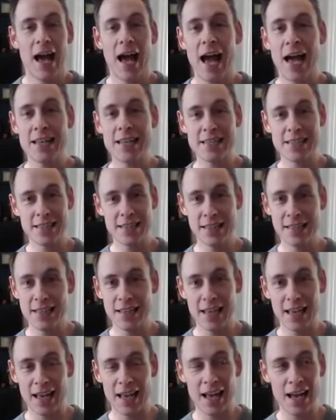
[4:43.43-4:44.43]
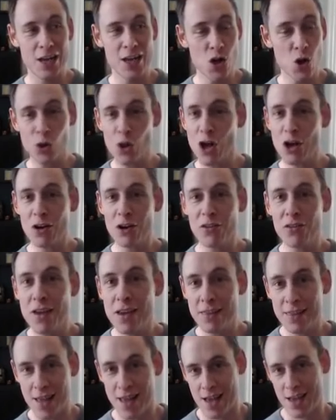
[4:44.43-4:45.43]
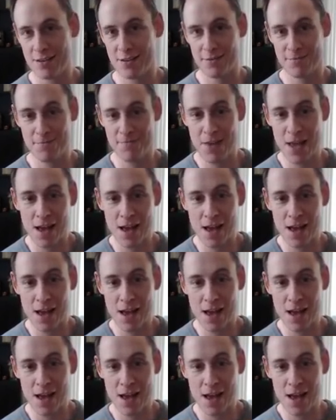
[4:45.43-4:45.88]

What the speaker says: I no longer think that.